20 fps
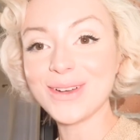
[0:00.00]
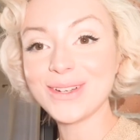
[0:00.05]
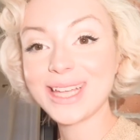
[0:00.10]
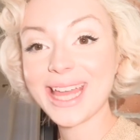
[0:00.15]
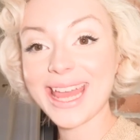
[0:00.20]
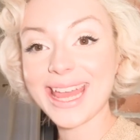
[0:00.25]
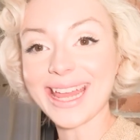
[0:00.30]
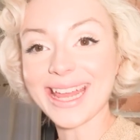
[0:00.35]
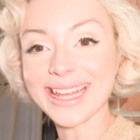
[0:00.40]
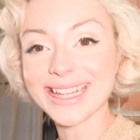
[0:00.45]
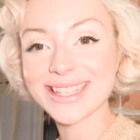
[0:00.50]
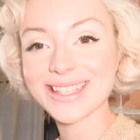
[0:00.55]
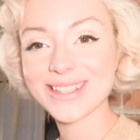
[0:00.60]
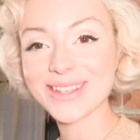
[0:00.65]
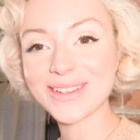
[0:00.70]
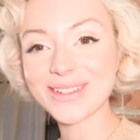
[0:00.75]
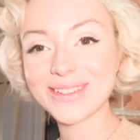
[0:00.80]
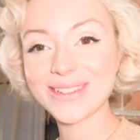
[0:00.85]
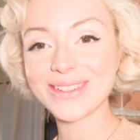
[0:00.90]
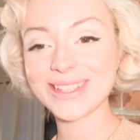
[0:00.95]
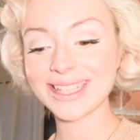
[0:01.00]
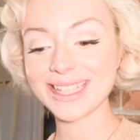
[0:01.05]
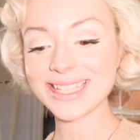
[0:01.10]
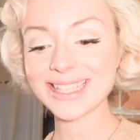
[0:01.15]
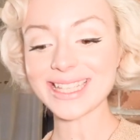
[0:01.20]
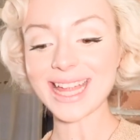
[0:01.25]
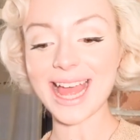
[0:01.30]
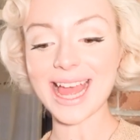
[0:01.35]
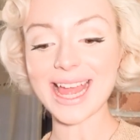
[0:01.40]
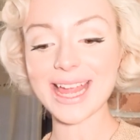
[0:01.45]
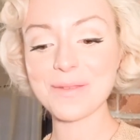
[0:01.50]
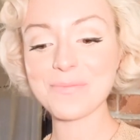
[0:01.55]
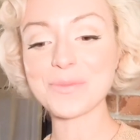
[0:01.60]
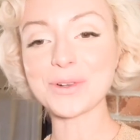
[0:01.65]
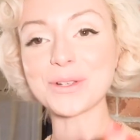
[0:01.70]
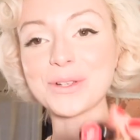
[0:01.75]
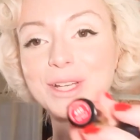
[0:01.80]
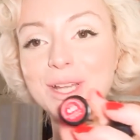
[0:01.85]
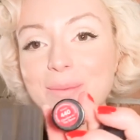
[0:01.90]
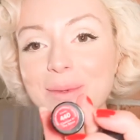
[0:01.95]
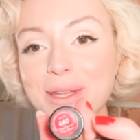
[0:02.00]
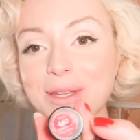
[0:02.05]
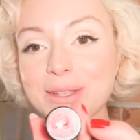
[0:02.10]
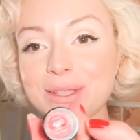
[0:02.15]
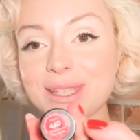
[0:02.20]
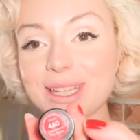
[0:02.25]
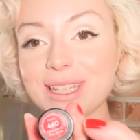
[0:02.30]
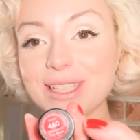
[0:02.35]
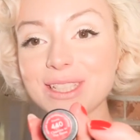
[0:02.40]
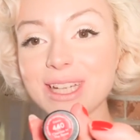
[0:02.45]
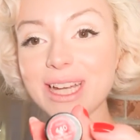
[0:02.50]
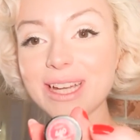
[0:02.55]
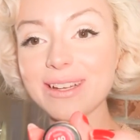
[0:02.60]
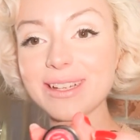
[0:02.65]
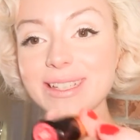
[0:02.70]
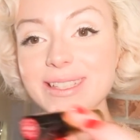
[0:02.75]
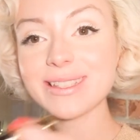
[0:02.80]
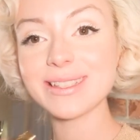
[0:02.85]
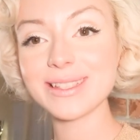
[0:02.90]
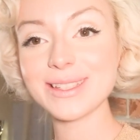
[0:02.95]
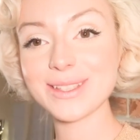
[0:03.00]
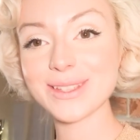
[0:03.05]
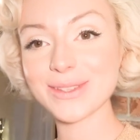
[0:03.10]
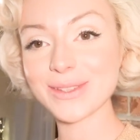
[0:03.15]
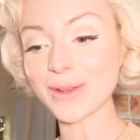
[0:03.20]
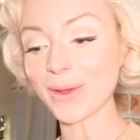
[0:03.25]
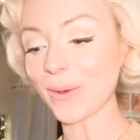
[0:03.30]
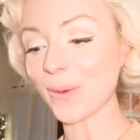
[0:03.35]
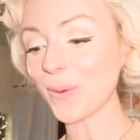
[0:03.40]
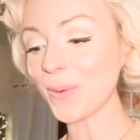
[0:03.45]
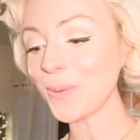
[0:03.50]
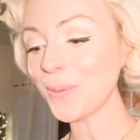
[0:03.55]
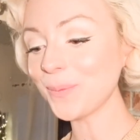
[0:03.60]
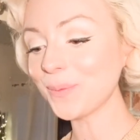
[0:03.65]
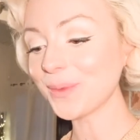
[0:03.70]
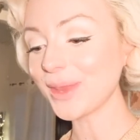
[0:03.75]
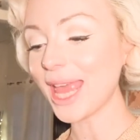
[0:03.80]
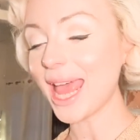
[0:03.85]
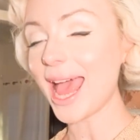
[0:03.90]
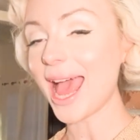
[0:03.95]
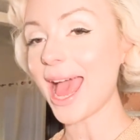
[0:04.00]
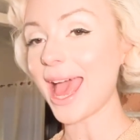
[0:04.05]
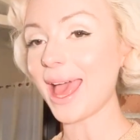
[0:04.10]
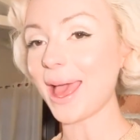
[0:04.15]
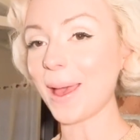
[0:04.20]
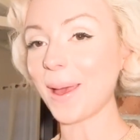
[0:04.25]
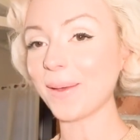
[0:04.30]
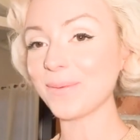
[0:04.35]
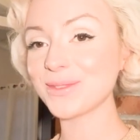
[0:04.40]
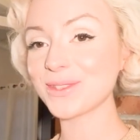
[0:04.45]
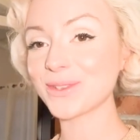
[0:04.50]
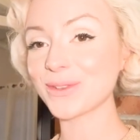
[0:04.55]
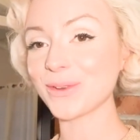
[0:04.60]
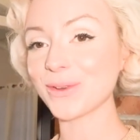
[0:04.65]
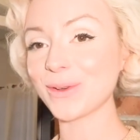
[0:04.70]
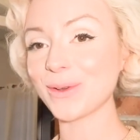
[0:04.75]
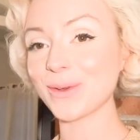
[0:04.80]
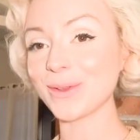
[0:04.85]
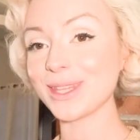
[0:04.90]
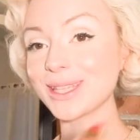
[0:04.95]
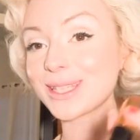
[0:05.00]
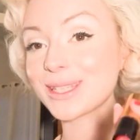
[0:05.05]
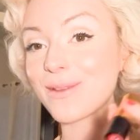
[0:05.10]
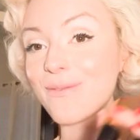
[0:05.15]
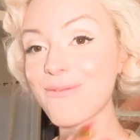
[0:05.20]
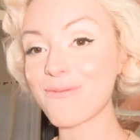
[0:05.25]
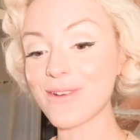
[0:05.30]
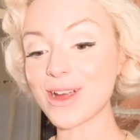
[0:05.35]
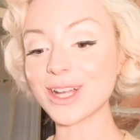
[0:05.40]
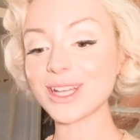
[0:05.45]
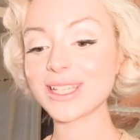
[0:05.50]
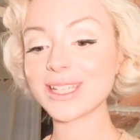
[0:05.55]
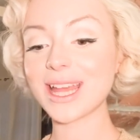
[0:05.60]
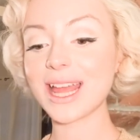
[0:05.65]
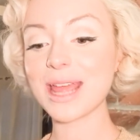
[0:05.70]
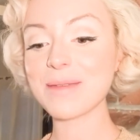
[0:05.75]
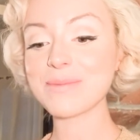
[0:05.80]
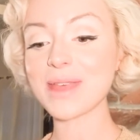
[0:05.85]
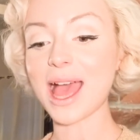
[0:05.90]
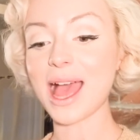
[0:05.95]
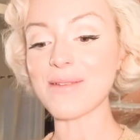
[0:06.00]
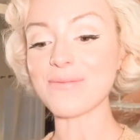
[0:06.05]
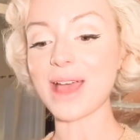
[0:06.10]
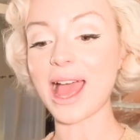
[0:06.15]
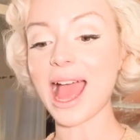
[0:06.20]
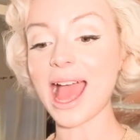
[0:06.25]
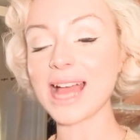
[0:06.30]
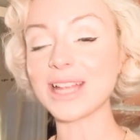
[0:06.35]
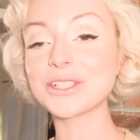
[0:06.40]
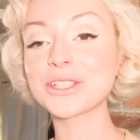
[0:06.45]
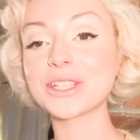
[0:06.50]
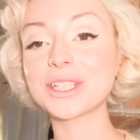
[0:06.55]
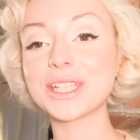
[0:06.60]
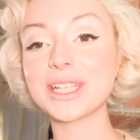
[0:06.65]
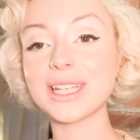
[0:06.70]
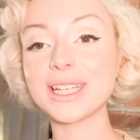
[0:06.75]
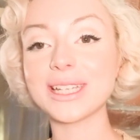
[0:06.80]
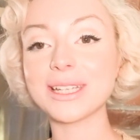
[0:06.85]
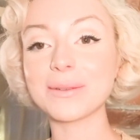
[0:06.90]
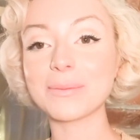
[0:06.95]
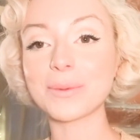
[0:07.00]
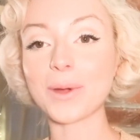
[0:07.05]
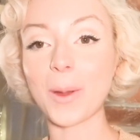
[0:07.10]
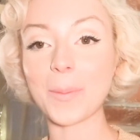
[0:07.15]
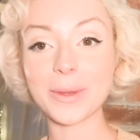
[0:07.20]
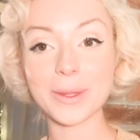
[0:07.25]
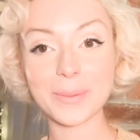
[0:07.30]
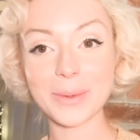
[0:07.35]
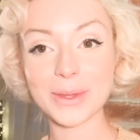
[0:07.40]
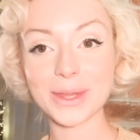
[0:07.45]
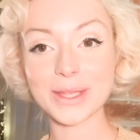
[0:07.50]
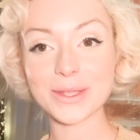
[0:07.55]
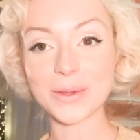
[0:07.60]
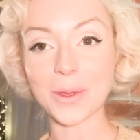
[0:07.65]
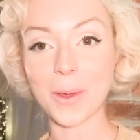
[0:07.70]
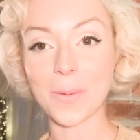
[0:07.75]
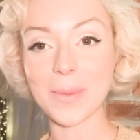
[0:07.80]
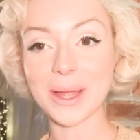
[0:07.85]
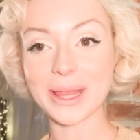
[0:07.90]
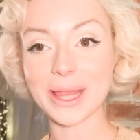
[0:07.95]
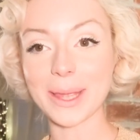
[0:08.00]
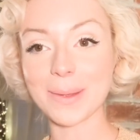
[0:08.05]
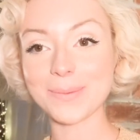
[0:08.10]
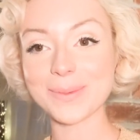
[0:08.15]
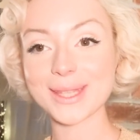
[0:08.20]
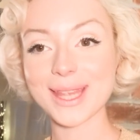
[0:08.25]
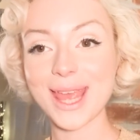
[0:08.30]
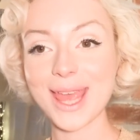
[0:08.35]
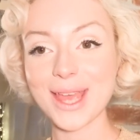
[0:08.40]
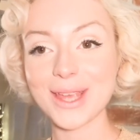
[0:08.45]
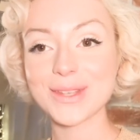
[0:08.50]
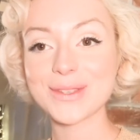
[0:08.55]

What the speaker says: Okay, so this time we're going to be using Tars in the Snow. So this is the first time that I've actually probably put this on my lips.